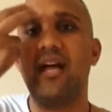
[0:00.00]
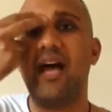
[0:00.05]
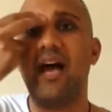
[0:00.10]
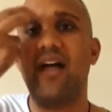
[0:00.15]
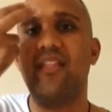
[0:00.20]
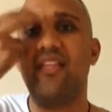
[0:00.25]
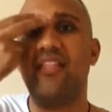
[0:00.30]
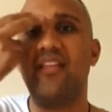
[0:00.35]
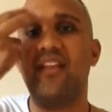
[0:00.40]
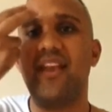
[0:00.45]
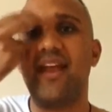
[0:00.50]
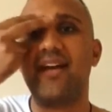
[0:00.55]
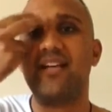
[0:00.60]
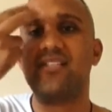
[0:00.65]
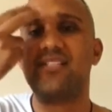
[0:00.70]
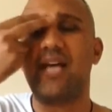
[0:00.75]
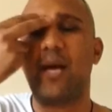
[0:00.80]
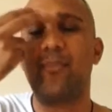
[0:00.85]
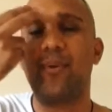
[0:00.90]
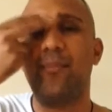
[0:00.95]
And then the next
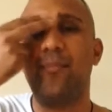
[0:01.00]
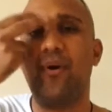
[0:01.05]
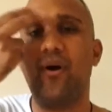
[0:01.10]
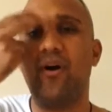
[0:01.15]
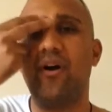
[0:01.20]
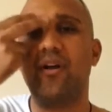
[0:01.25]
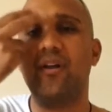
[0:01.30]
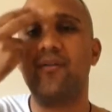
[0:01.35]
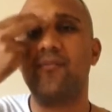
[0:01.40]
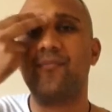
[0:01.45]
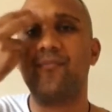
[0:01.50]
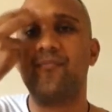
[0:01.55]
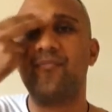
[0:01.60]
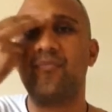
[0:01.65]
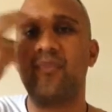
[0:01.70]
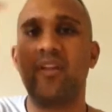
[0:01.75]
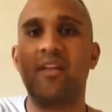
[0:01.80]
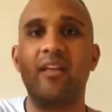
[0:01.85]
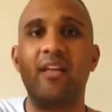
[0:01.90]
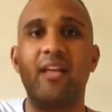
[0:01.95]
tapping point
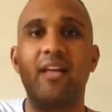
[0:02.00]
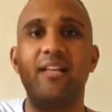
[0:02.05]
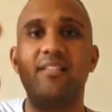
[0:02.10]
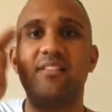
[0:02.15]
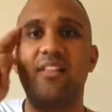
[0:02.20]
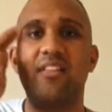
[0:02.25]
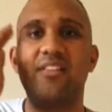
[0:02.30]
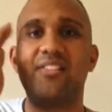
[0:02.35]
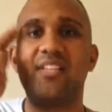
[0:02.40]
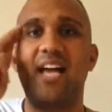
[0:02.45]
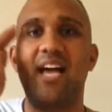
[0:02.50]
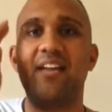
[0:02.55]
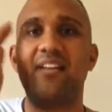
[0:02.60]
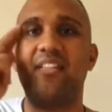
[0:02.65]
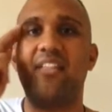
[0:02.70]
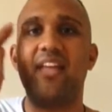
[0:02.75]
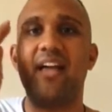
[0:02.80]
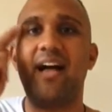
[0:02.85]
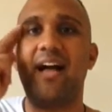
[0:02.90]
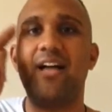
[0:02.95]
is at the side of
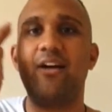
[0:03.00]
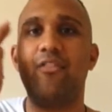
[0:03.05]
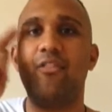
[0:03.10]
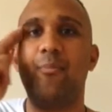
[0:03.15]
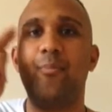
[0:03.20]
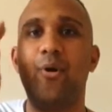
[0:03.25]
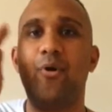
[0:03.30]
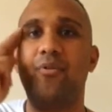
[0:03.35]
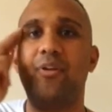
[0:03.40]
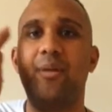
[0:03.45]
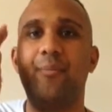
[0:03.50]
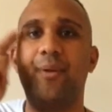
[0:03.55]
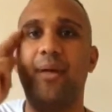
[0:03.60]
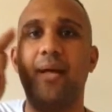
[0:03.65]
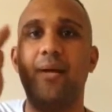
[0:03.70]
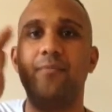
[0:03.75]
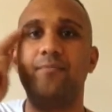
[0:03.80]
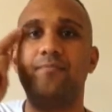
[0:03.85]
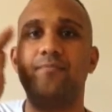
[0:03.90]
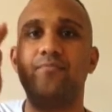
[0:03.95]
the eye on the bony
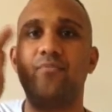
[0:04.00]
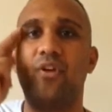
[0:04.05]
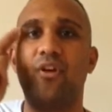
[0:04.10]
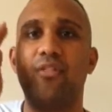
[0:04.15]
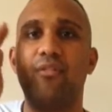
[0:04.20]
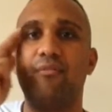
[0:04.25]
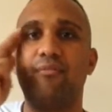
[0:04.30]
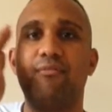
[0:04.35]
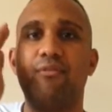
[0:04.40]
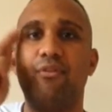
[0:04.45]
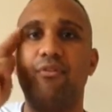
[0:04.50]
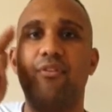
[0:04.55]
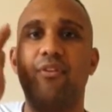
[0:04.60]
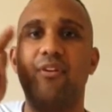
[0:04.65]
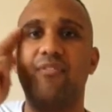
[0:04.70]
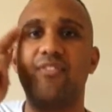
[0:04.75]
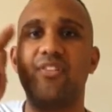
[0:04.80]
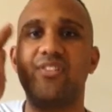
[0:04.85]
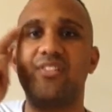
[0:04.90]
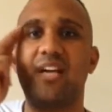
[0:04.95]
bit, at the front
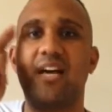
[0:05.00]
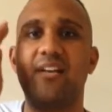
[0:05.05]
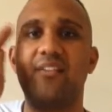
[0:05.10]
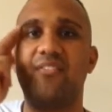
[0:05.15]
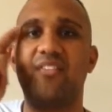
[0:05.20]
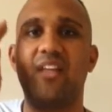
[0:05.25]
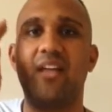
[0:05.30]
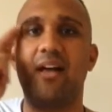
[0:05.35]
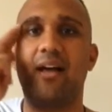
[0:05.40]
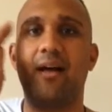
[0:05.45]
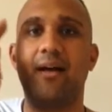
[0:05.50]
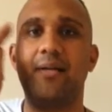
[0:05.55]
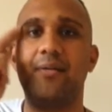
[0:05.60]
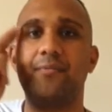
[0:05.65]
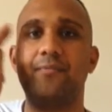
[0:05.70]
of the side of the eye.